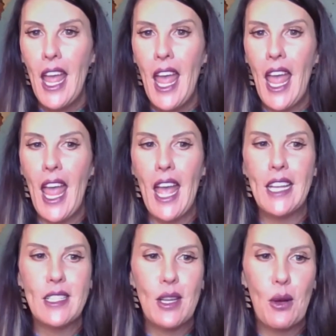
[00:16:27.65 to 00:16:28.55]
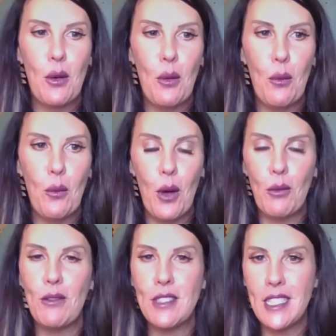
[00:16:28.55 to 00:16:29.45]
And what
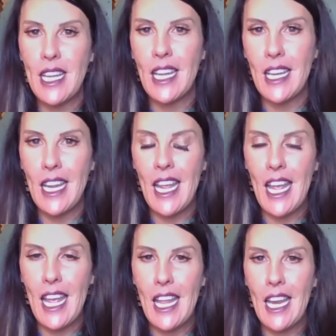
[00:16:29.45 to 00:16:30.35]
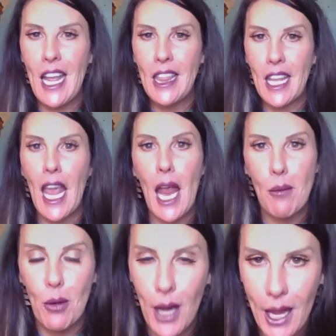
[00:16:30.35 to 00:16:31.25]
we've seen in the
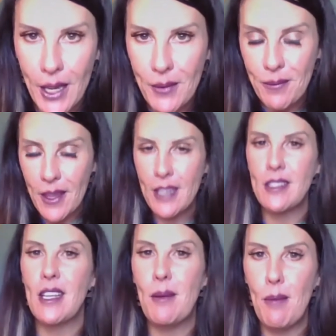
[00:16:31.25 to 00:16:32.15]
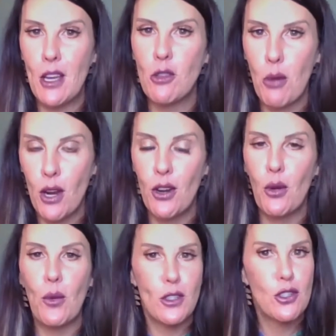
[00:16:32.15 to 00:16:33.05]
Cambrian is the major predator
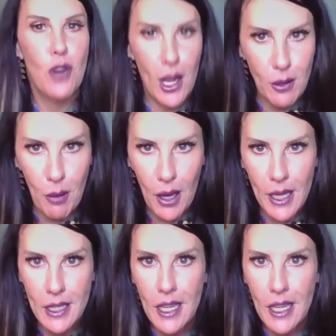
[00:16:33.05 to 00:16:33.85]
was a trilobite.